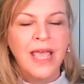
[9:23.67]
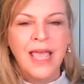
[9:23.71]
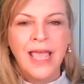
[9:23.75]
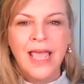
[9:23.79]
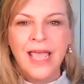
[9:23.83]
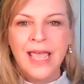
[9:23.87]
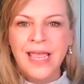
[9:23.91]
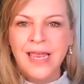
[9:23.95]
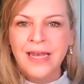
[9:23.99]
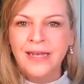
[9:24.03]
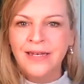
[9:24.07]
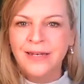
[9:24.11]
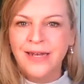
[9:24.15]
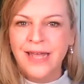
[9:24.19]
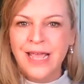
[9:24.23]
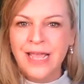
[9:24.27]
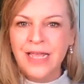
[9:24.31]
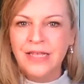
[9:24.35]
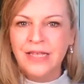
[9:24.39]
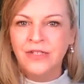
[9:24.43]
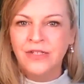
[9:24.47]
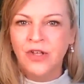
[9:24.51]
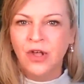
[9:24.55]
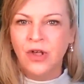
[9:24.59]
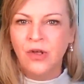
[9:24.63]
8
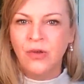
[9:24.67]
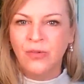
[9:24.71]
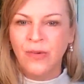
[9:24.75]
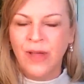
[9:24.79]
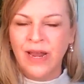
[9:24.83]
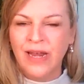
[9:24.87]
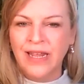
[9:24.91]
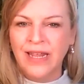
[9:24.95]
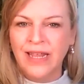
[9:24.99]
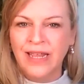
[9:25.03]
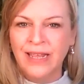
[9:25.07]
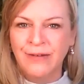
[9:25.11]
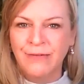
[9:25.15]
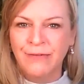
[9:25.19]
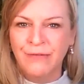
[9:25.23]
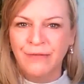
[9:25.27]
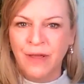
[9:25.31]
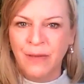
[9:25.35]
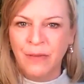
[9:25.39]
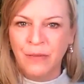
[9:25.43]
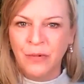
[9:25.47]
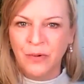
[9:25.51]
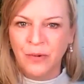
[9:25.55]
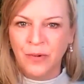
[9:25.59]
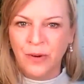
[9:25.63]
days already in
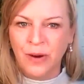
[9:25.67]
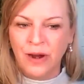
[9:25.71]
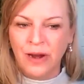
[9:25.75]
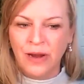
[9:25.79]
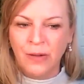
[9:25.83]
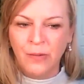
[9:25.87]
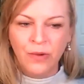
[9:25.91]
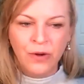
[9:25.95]
February.